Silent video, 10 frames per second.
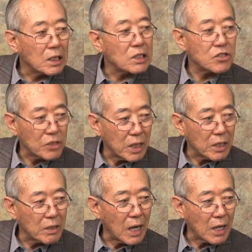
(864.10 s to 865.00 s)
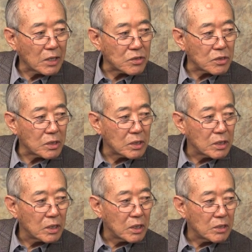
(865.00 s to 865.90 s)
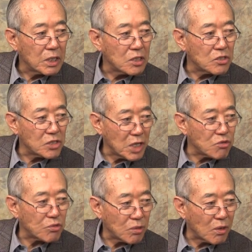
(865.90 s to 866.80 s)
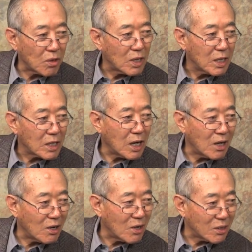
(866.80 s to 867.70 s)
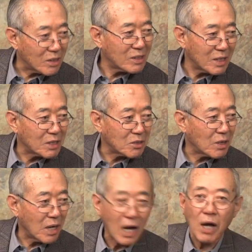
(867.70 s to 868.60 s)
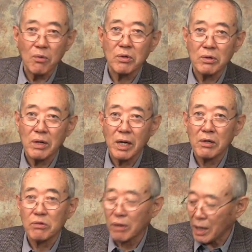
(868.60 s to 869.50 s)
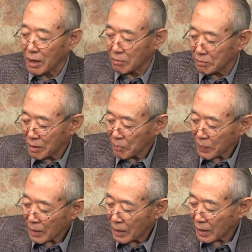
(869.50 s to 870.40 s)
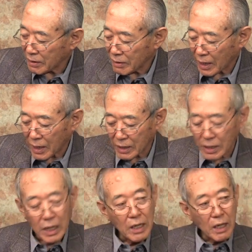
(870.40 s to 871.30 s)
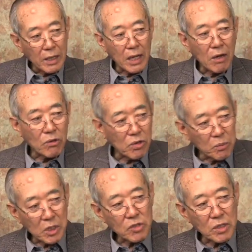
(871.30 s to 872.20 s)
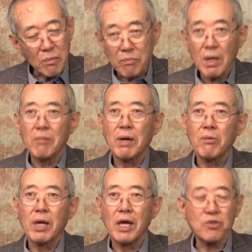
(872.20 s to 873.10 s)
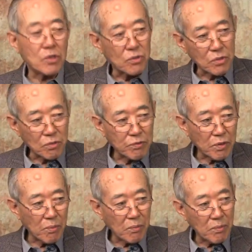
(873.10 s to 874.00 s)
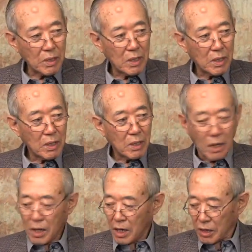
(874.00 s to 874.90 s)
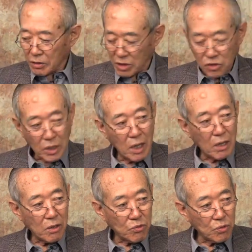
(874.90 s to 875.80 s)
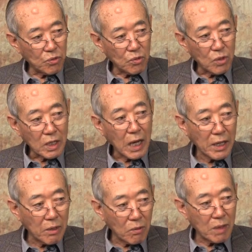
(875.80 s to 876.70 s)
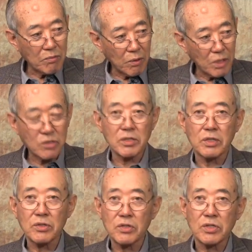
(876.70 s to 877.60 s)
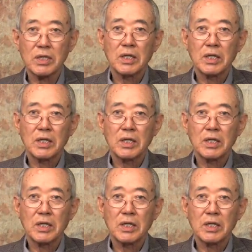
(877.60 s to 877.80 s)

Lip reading: standardized, the central color that I would like to have. And then there could be some variations from this color to lighter one, for instance.